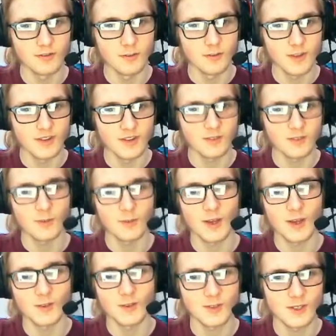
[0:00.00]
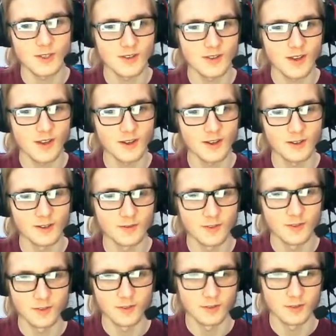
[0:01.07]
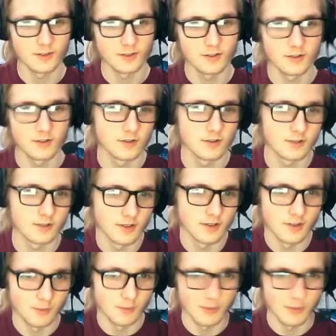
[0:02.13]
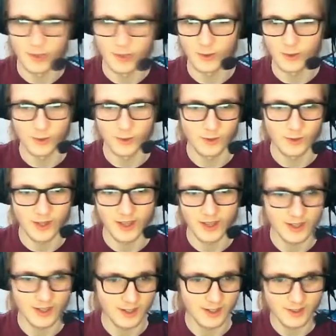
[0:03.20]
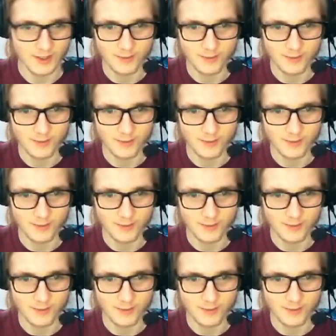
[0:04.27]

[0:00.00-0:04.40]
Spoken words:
me, Smackle, she's kind of just in the middle, okay.